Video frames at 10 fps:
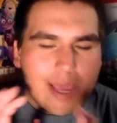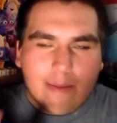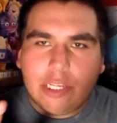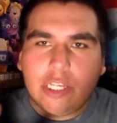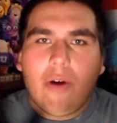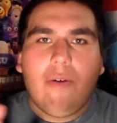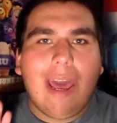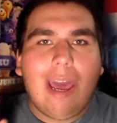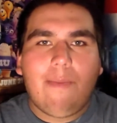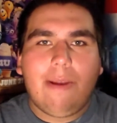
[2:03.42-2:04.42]
I am so
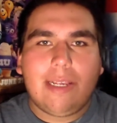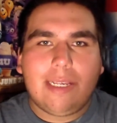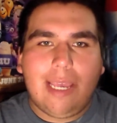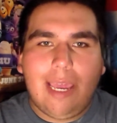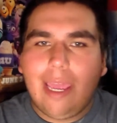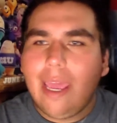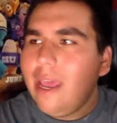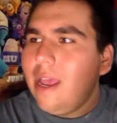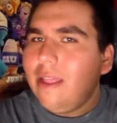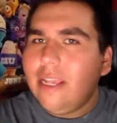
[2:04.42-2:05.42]
happy to say
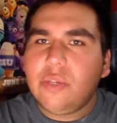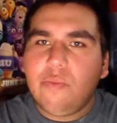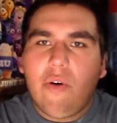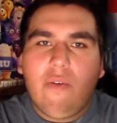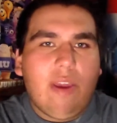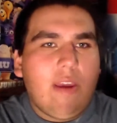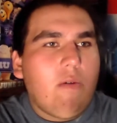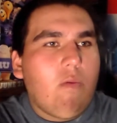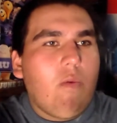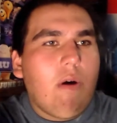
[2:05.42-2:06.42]
this
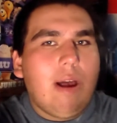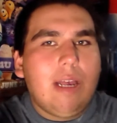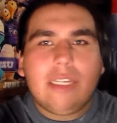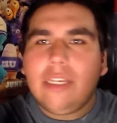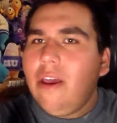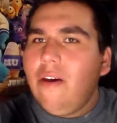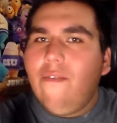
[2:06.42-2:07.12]
movie was